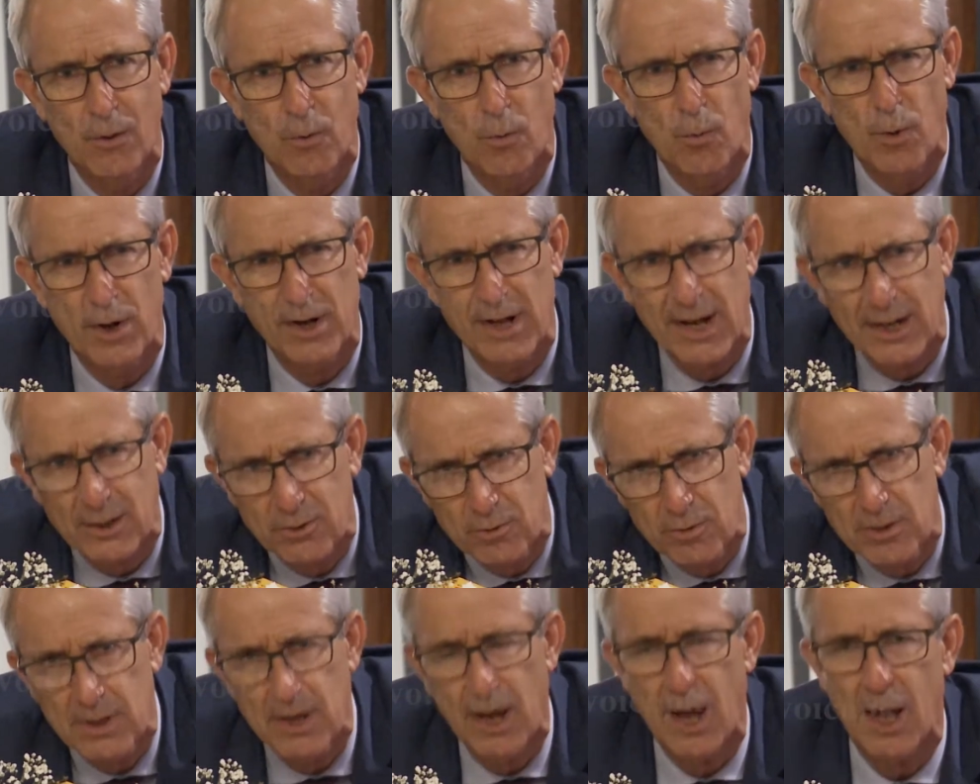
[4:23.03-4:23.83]
What
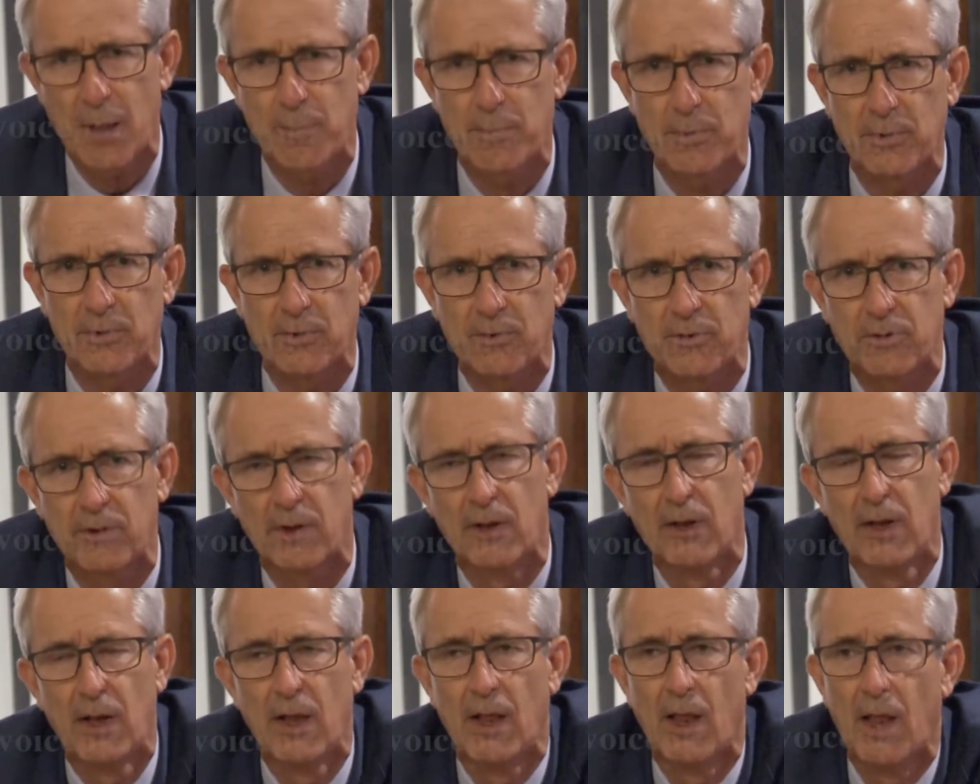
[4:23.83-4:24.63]
actually happened?
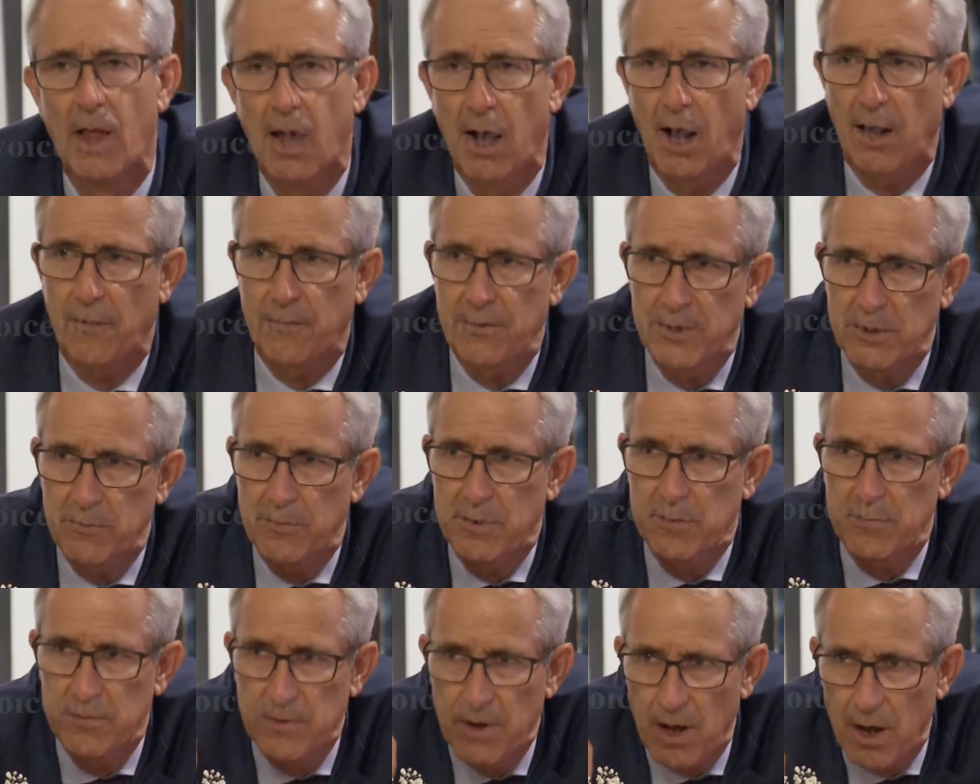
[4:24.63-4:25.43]
I think
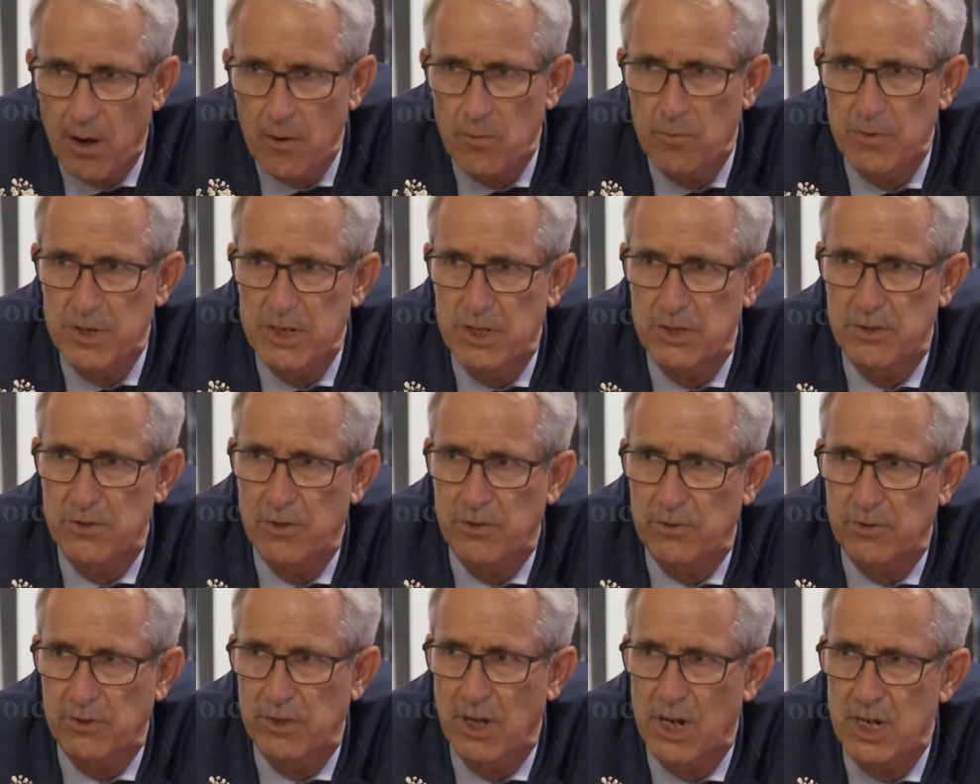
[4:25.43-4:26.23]
we've now reached a
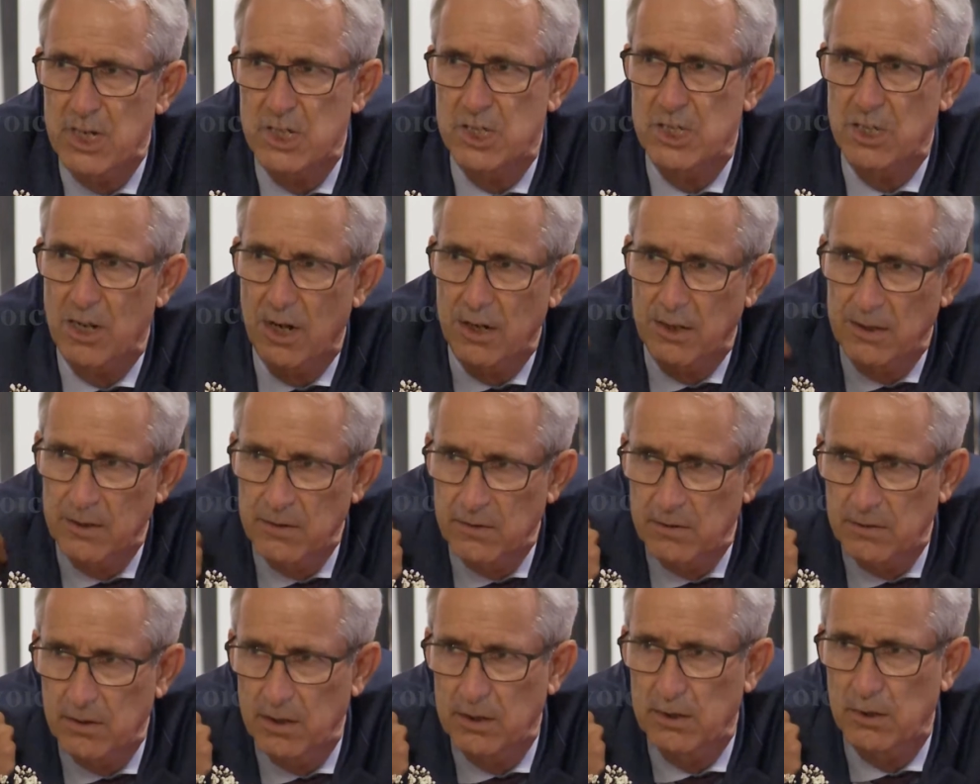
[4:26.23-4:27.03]
stage, and I can
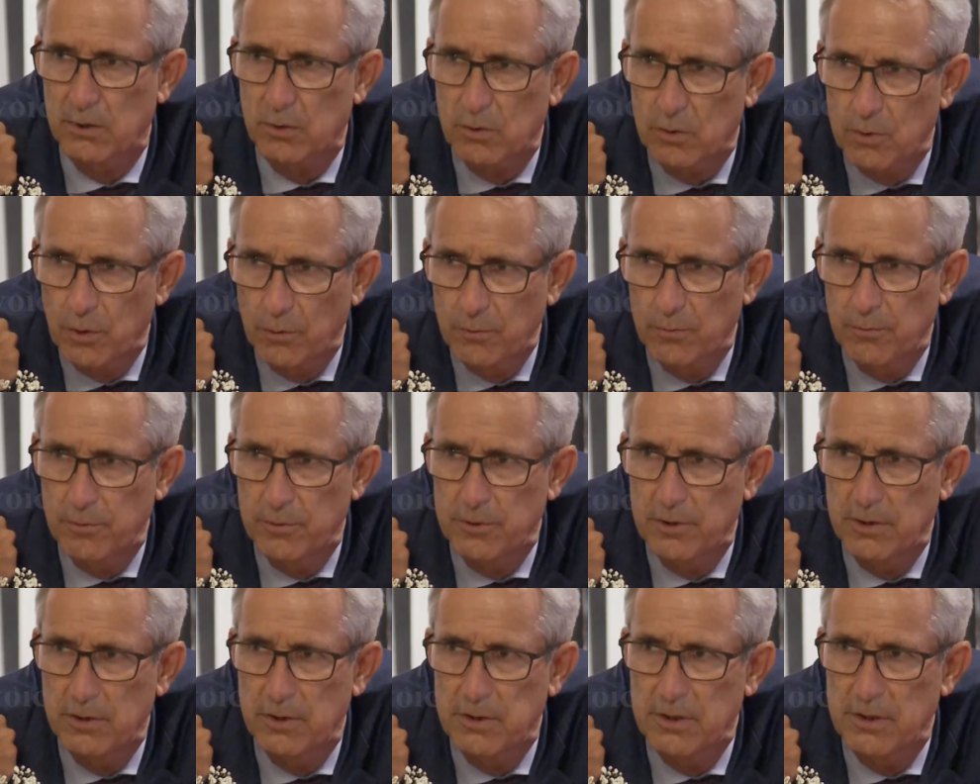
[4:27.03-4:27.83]
say that
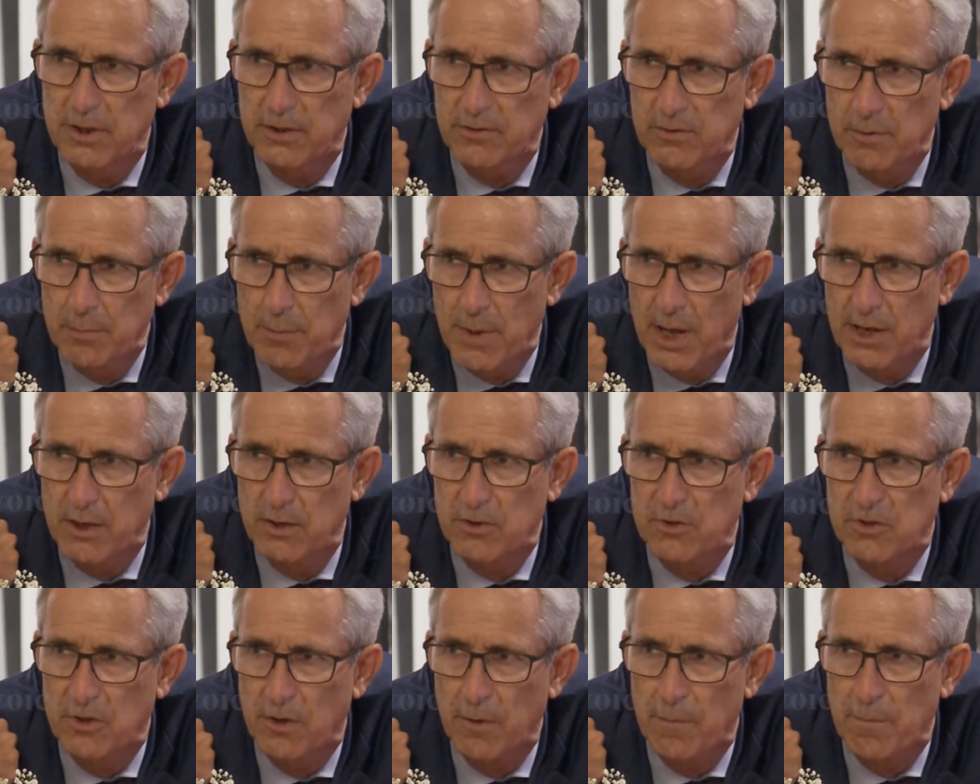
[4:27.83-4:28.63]
confidently as a
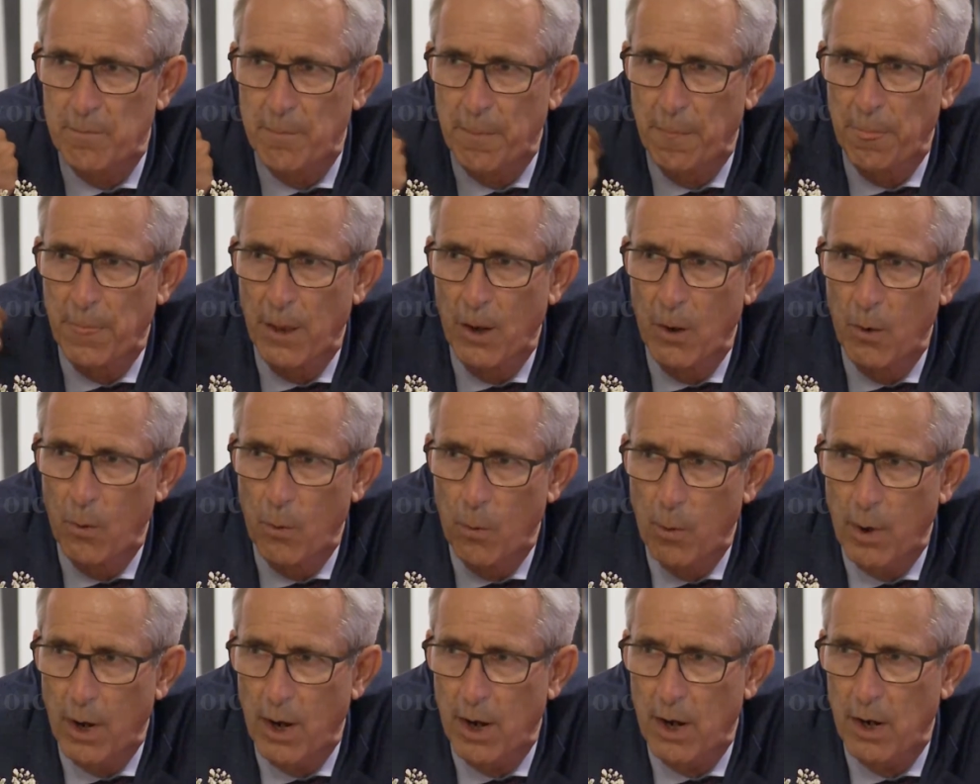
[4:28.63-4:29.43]
manager,
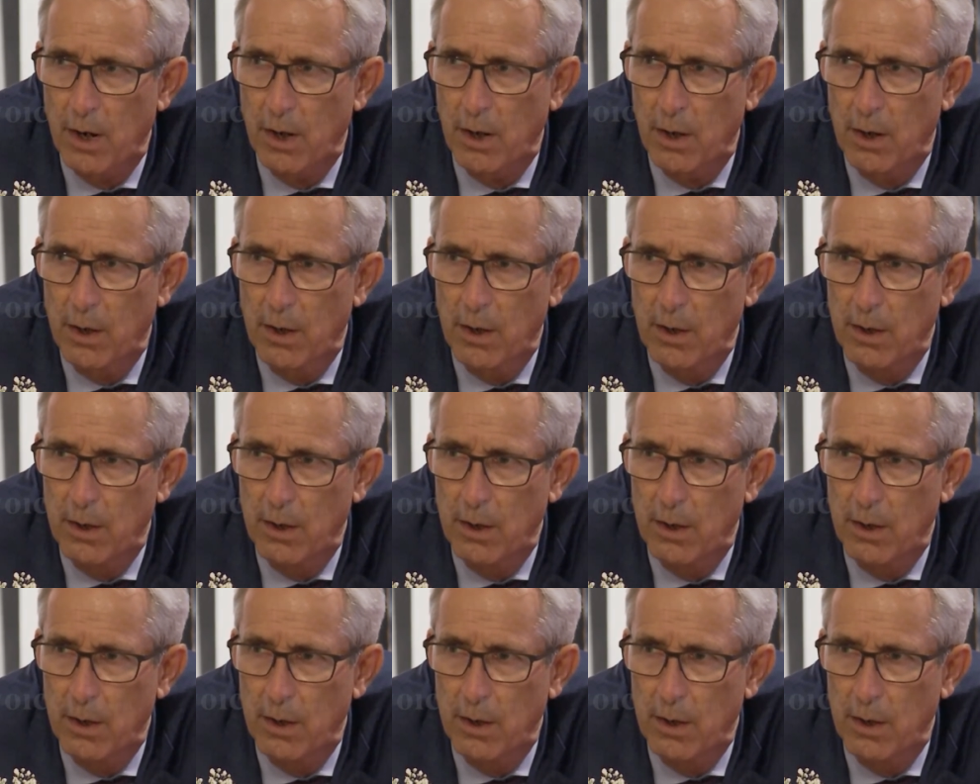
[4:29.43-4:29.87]
where